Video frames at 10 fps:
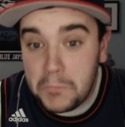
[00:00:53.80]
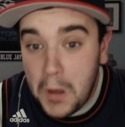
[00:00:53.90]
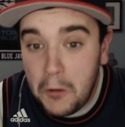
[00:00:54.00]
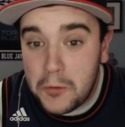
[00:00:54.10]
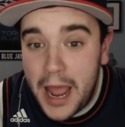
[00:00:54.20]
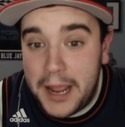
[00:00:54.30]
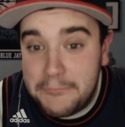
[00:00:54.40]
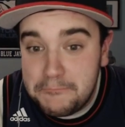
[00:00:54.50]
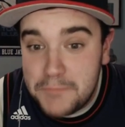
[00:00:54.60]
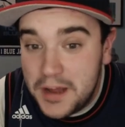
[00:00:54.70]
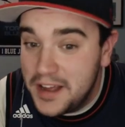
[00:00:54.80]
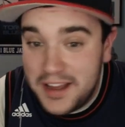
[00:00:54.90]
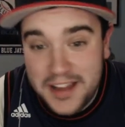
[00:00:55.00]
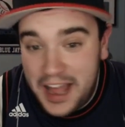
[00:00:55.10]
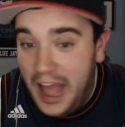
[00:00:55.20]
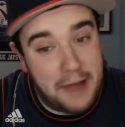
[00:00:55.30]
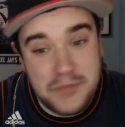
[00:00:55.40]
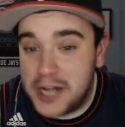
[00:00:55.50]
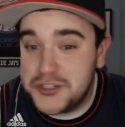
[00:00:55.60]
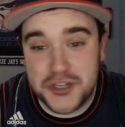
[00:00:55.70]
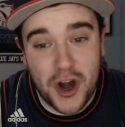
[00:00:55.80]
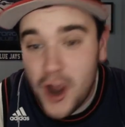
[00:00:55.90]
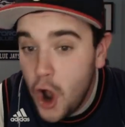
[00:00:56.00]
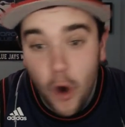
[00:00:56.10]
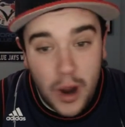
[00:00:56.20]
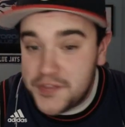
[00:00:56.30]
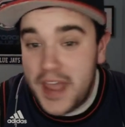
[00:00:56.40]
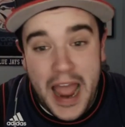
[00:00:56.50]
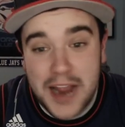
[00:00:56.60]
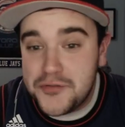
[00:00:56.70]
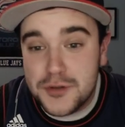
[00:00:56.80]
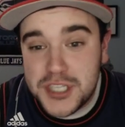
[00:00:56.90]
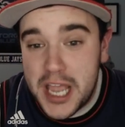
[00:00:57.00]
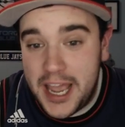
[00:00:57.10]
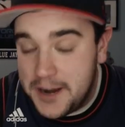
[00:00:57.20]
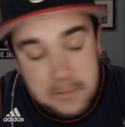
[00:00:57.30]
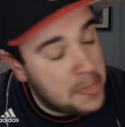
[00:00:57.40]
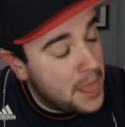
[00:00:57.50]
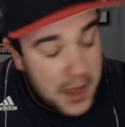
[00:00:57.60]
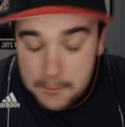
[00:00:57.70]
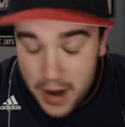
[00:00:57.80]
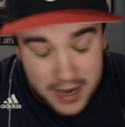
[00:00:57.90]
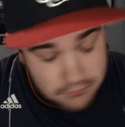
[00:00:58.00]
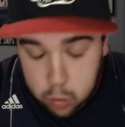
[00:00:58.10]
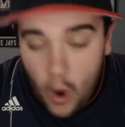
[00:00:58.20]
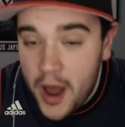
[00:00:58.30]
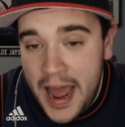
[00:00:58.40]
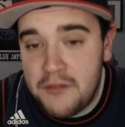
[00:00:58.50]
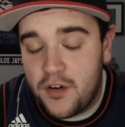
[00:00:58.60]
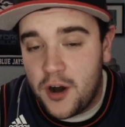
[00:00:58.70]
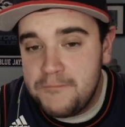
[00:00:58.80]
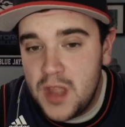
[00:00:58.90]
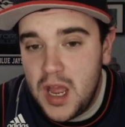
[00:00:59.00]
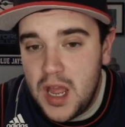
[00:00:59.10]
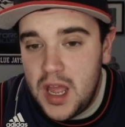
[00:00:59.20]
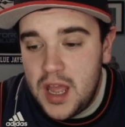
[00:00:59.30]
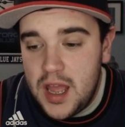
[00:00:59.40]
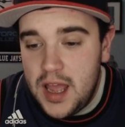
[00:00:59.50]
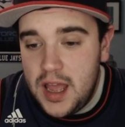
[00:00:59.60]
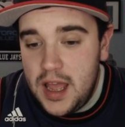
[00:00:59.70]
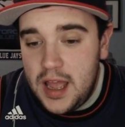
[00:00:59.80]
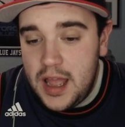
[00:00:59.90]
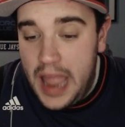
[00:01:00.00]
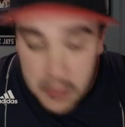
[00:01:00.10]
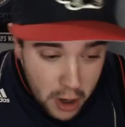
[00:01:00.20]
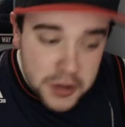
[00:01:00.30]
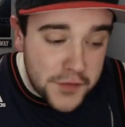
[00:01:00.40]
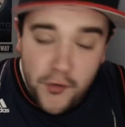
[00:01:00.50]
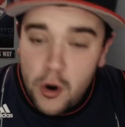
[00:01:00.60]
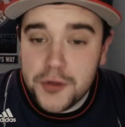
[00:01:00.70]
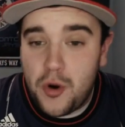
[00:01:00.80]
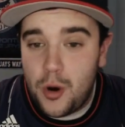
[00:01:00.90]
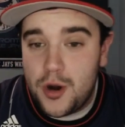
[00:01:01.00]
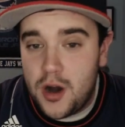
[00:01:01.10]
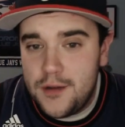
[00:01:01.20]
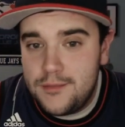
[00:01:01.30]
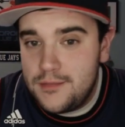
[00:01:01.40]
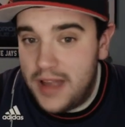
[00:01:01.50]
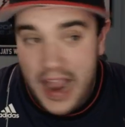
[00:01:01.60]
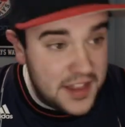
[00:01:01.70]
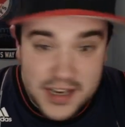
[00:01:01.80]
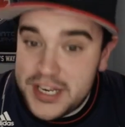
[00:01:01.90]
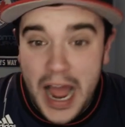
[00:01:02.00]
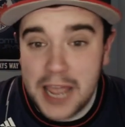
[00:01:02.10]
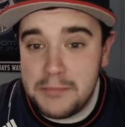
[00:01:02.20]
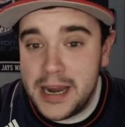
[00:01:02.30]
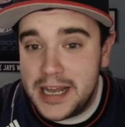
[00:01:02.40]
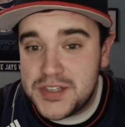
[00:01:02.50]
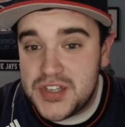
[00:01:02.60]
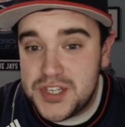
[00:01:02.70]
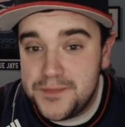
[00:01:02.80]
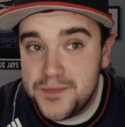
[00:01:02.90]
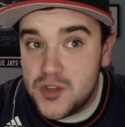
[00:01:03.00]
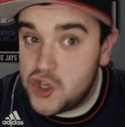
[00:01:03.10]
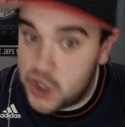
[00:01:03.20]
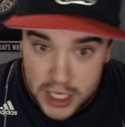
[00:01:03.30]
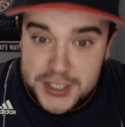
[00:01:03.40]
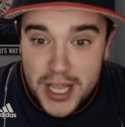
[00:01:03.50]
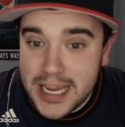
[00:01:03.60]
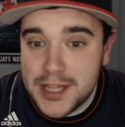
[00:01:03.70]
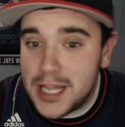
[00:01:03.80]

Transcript: Okay. I'm not sure what the heck they're seeing, but whatever. And we go to the fourth quarter, and in the dying minutes, just like in the